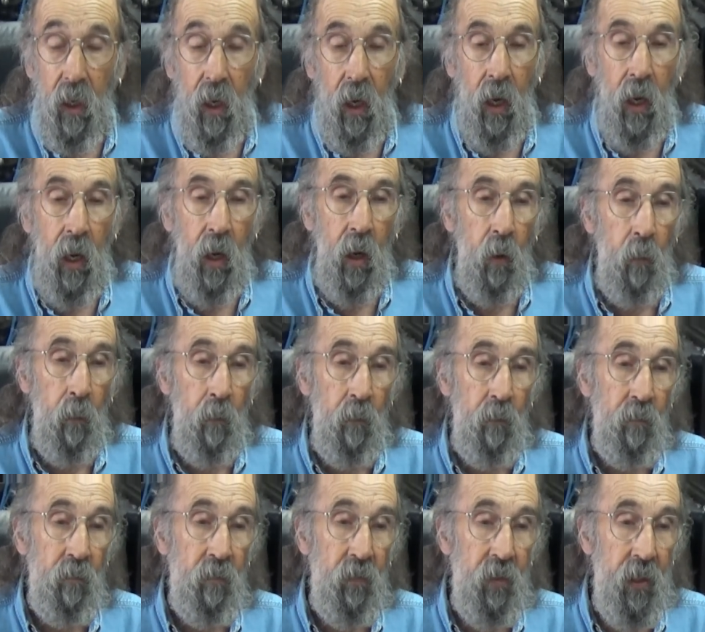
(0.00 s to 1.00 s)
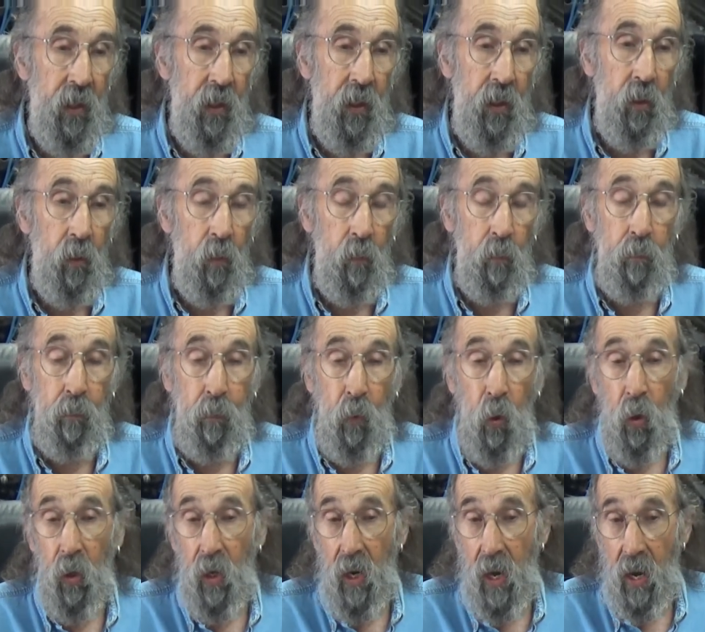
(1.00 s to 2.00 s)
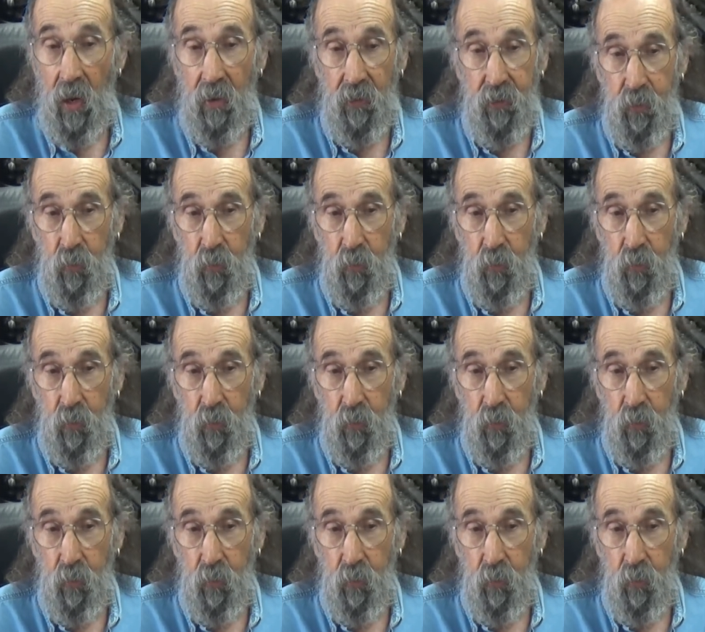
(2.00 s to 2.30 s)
They're bored out